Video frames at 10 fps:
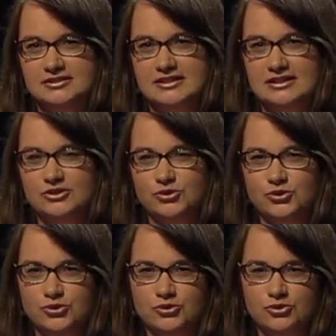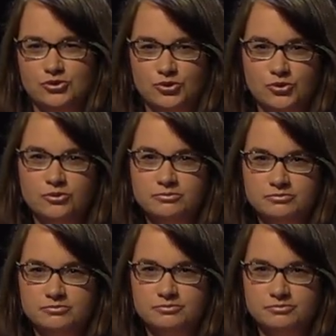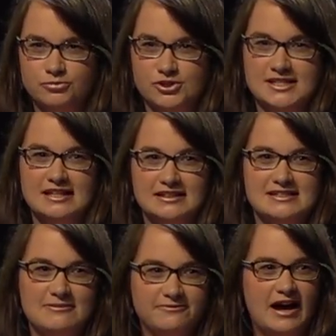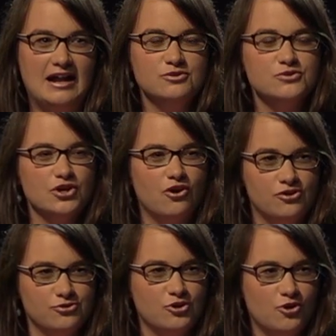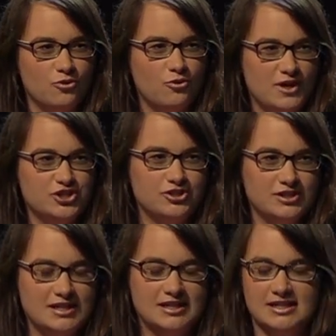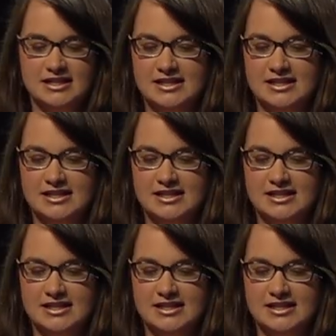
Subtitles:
that you presenting some values or, you know, questioning